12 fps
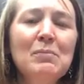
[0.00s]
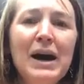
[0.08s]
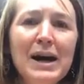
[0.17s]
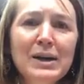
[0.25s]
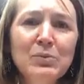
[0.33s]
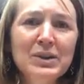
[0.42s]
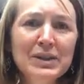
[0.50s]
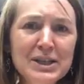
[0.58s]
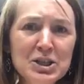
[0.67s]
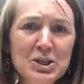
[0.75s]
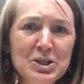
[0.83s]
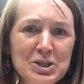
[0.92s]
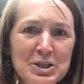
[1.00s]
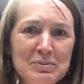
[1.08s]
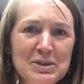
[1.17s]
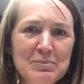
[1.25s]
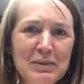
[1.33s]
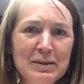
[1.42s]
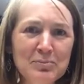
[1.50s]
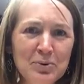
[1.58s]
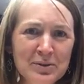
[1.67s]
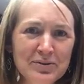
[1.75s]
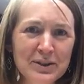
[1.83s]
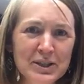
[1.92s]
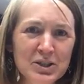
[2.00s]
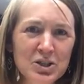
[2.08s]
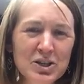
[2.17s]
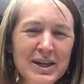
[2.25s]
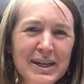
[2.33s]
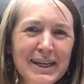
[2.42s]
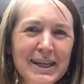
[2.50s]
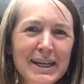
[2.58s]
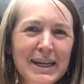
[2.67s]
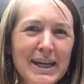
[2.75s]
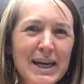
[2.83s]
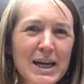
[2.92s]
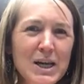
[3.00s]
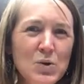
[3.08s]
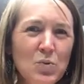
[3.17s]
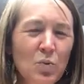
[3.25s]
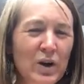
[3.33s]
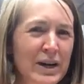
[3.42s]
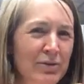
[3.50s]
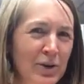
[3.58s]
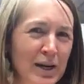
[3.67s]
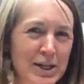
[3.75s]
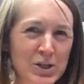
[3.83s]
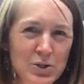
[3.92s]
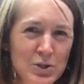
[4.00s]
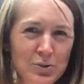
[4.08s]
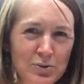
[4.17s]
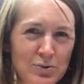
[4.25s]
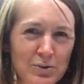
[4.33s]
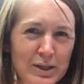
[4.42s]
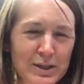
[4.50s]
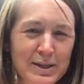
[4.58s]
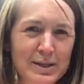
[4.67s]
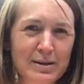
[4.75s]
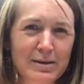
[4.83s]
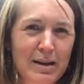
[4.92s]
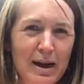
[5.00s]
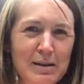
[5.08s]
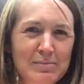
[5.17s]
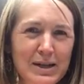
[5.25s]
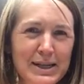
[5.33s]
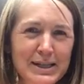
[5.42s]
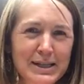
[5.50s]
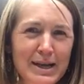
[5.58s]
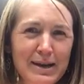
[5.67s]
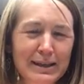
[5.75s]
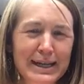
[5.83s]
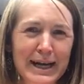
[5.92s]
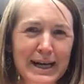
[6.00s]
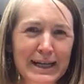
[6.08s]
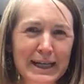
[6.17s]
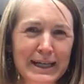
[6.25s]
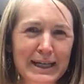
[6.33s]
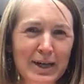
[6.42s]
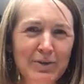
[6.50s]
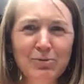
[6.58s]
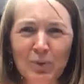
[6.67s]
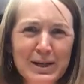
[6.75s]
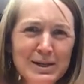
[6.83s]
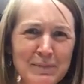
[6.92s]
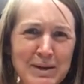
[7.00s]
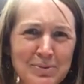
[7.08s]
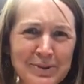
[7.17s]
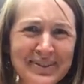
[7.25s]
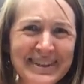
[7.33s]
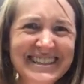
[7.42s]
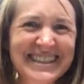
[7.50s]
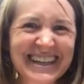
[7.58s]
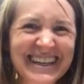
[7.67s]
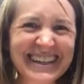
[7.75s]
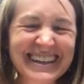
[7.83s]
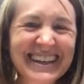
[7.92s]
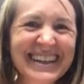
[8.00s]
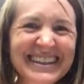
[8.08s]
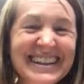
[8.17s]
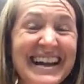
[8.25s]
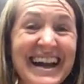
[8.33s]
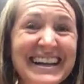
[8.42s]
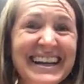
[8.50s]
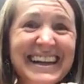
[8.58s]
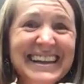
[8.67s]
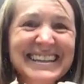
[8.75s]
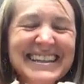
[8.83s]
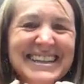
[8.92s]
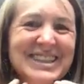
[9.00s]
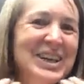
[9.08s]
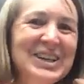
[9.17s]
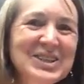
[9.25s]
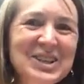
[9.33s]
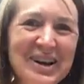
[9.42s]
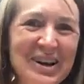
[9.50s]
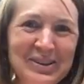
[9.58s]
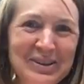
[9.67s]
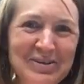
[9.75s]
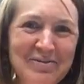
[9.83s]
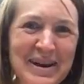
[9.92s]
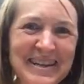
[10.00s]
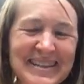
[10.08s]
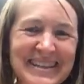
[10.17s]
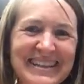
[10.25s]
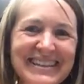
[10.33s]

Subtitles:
My relationship to my privilege, whatever I do, it's not like I can avoid my privilege. Like, I can't change the color of my